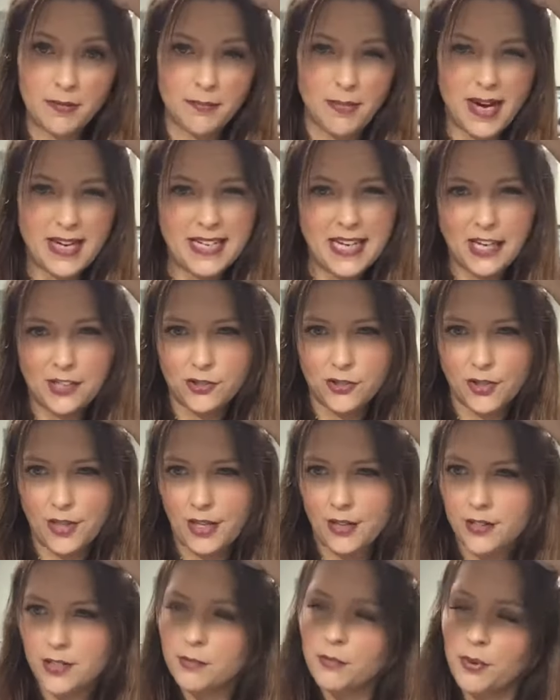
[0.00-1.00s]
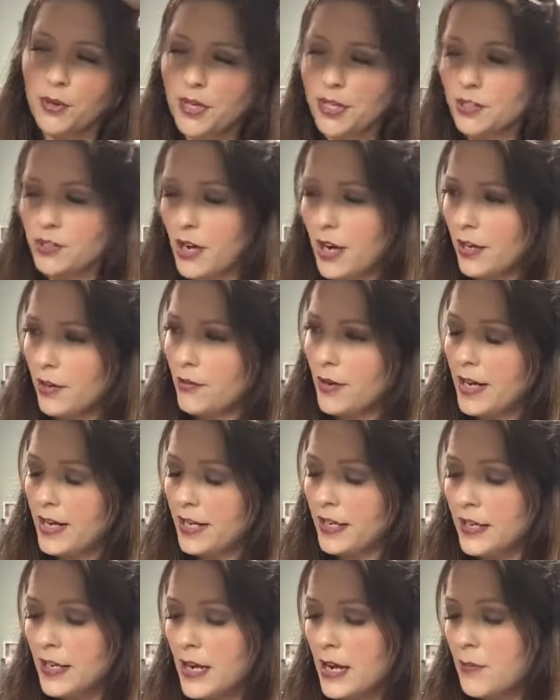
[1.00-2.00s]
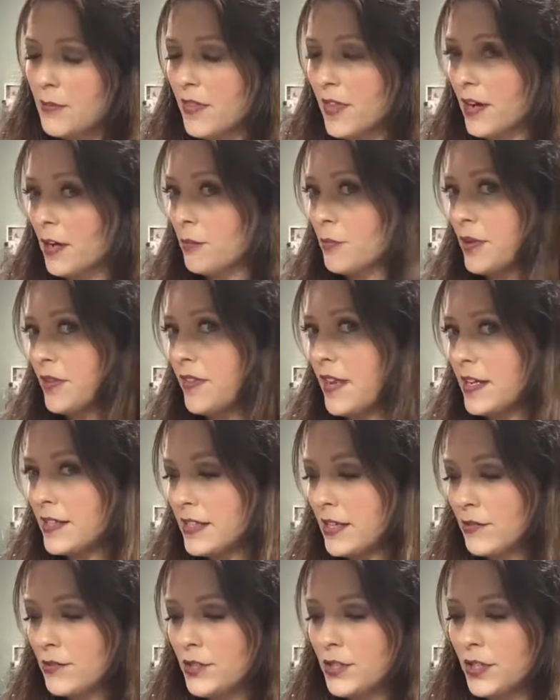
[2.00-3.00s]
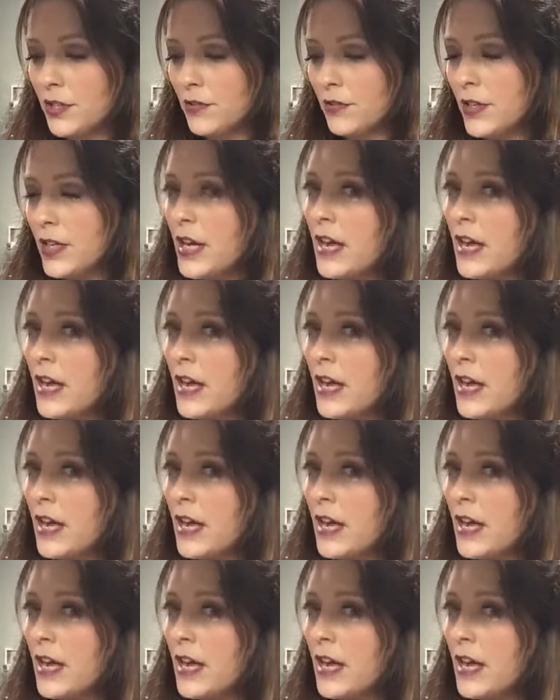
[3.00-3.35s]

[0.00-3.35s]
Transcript: my natural hair is pretty dry already. Then I'll bring that down too.